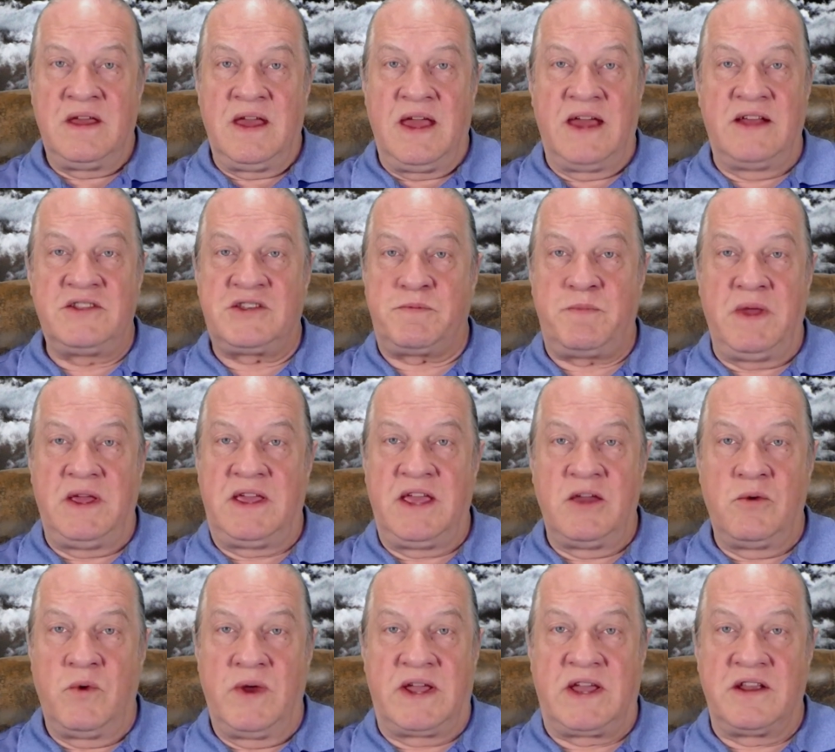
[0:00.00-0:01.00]
and
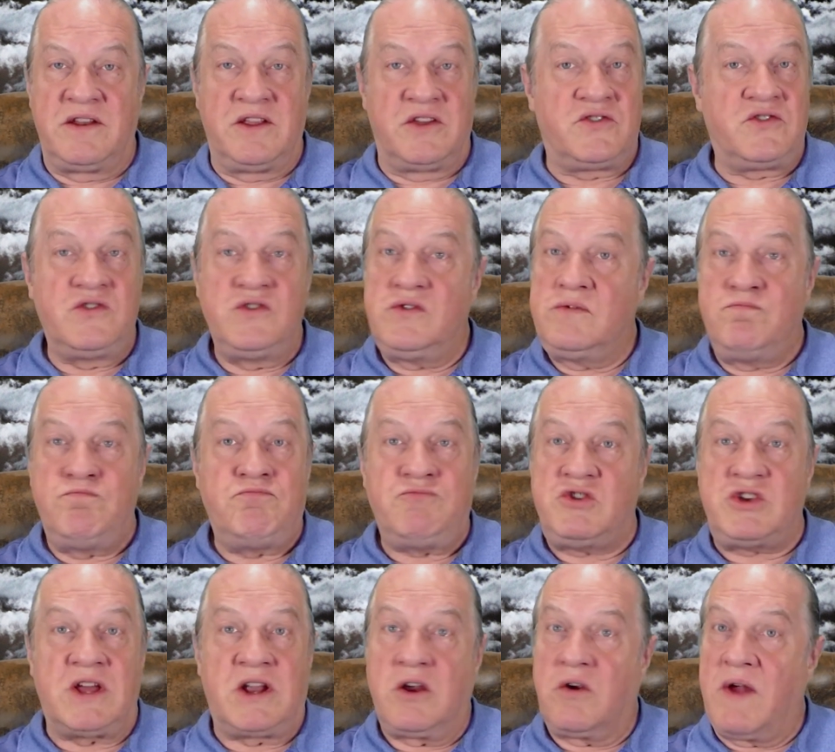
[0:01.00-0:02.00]
speaking wickedness,
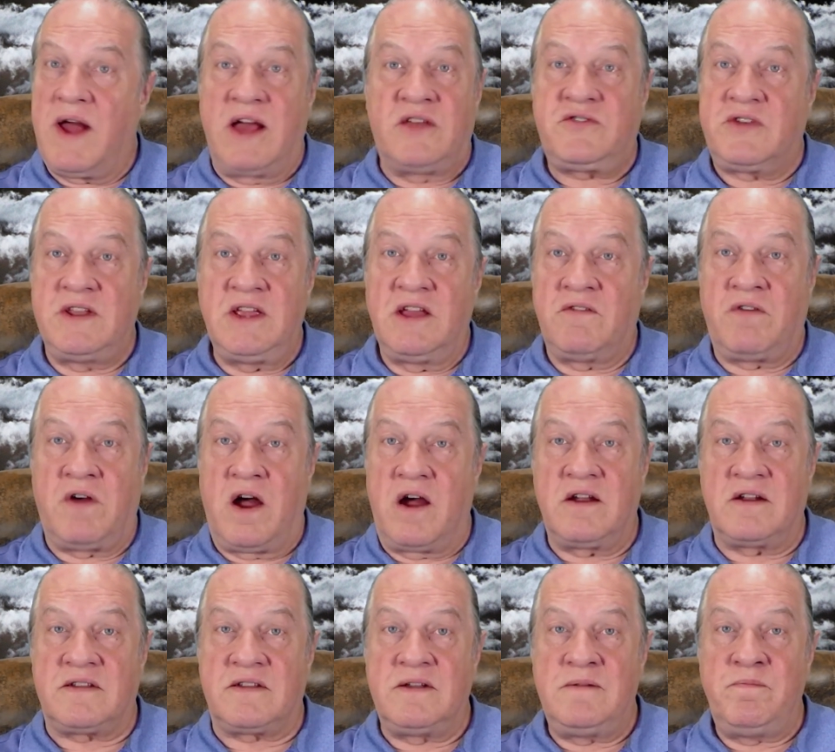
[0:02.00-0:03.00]
generosity of
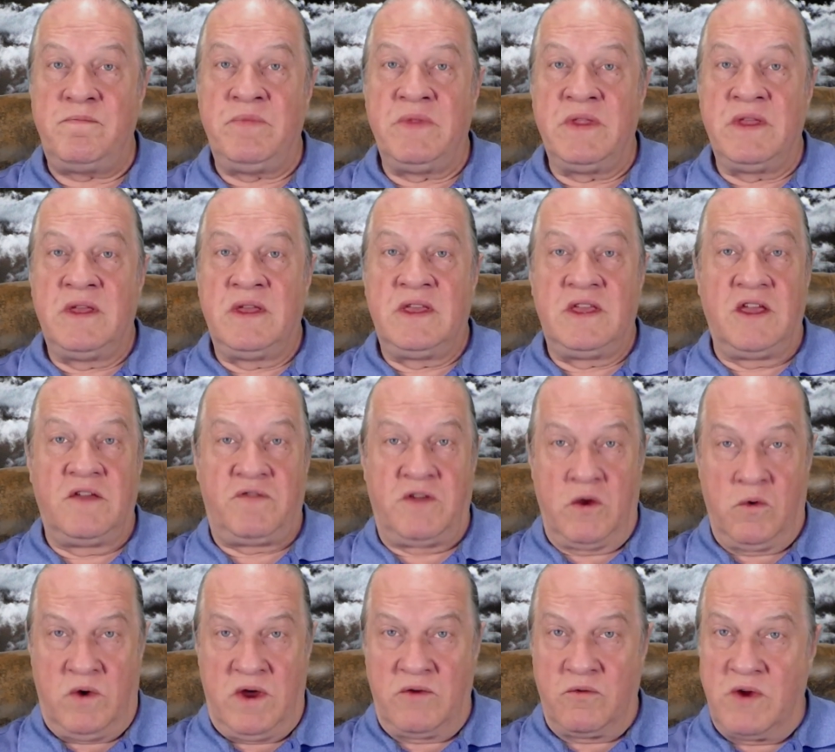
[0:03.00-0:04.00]
heart. If
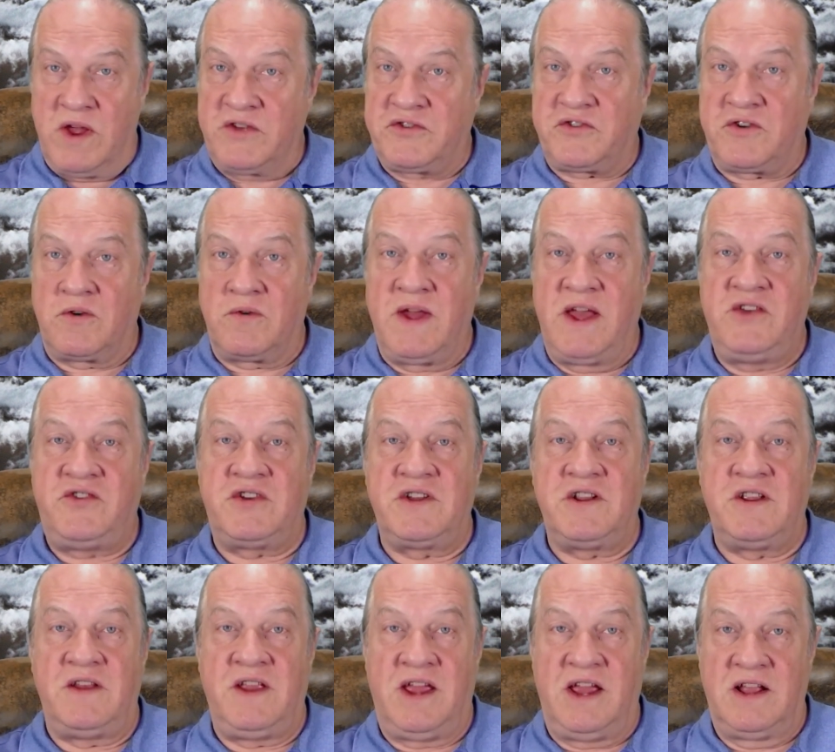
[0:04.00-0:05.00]
you want restoration
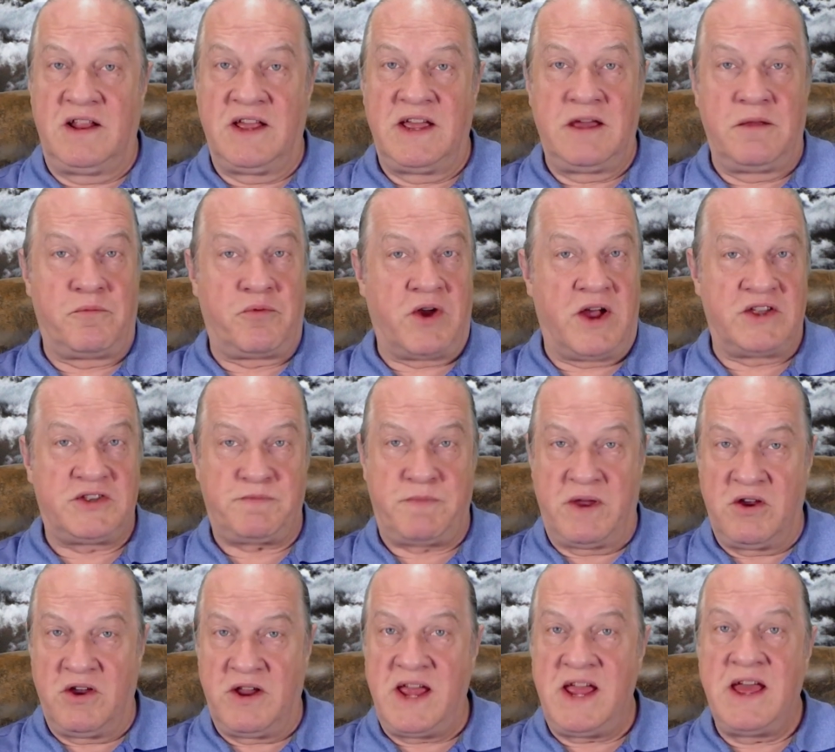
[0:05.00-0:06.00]
and healing and
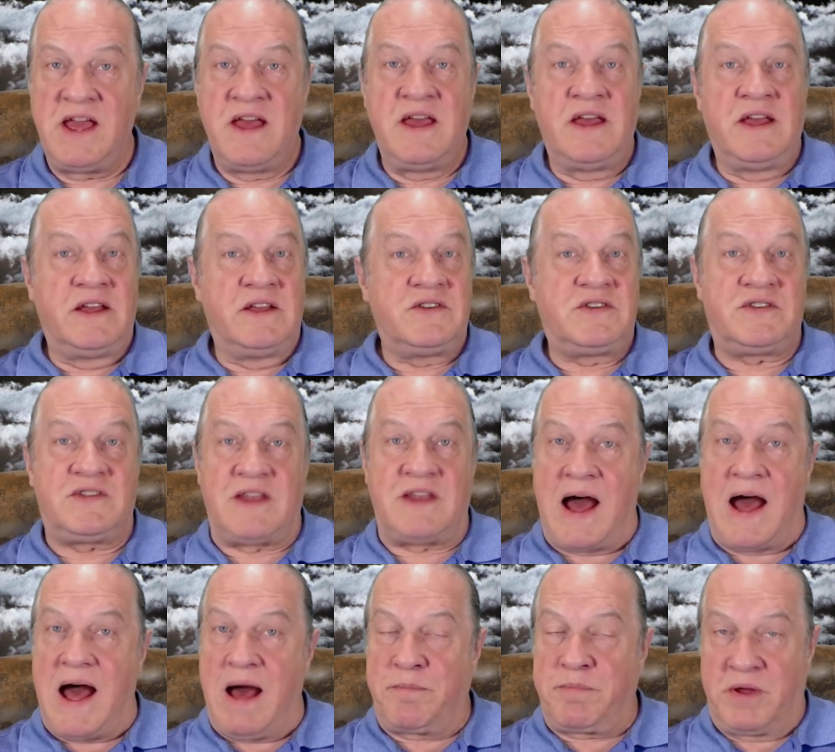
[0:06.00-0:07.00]
prosperity,
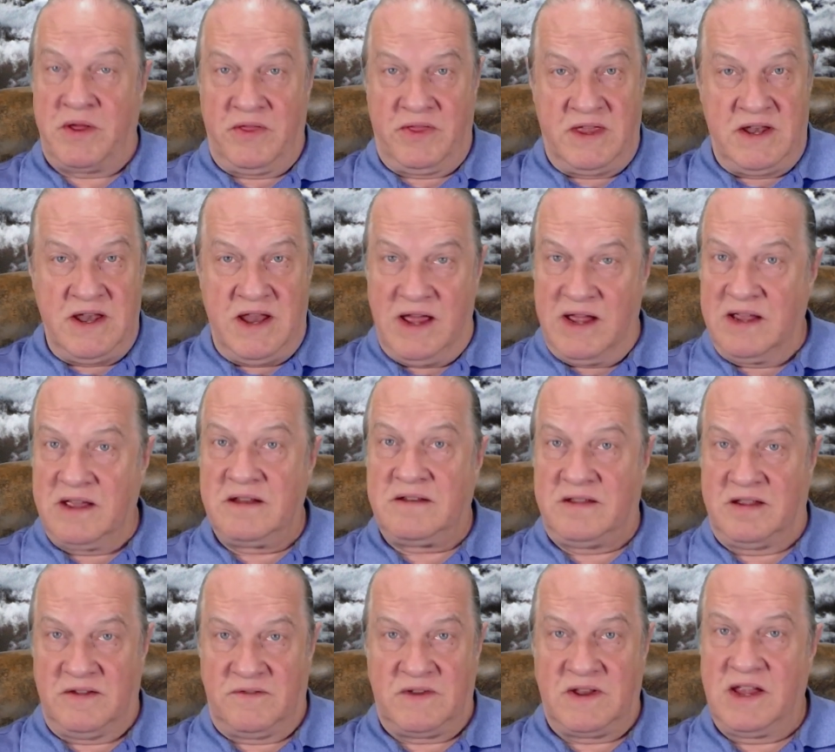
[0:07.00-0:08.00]
stop the
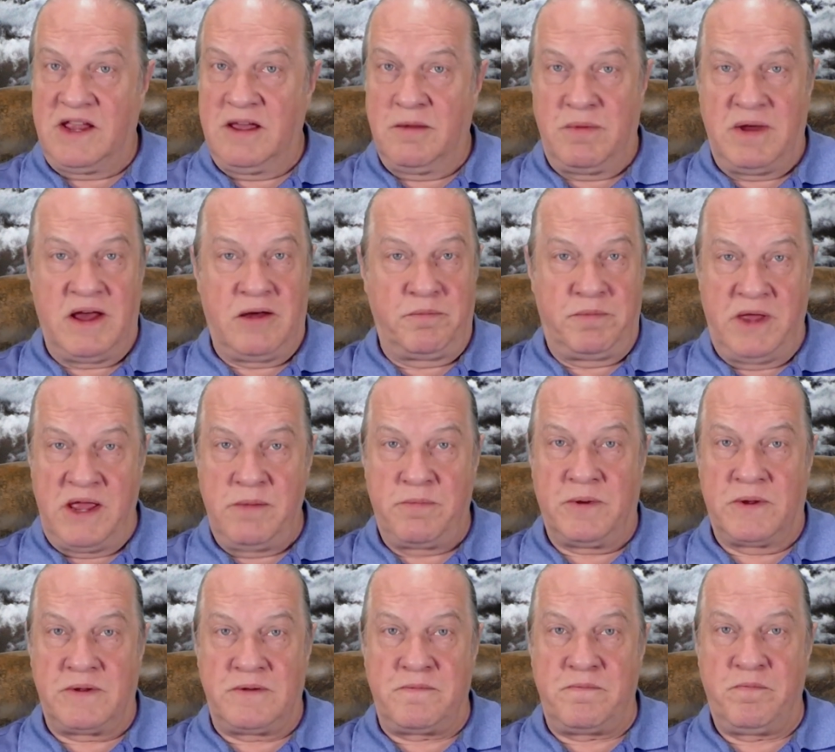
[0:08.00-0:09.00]
negativity about
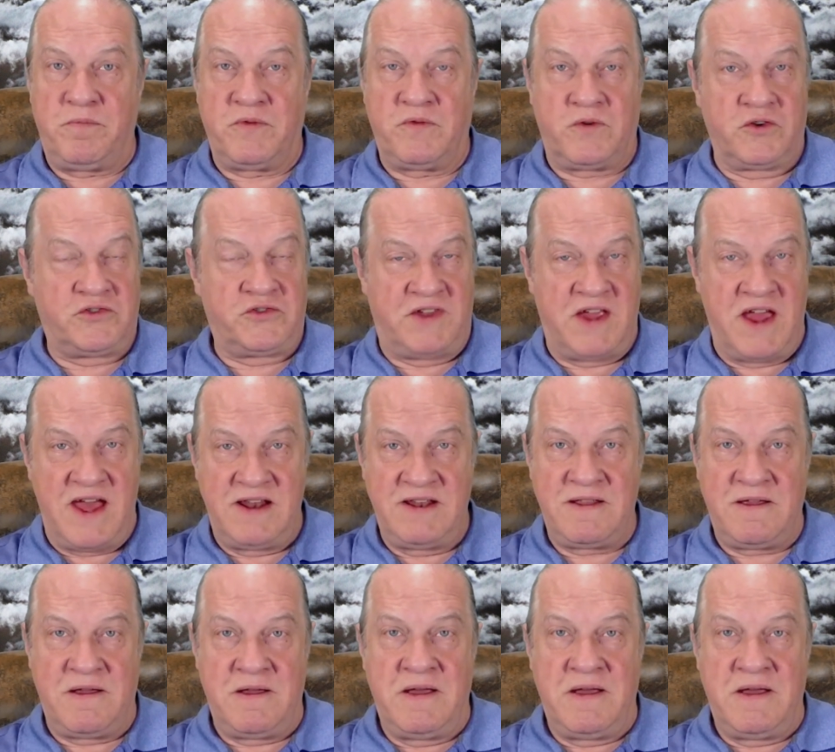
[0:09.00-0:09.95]
people. Verse 10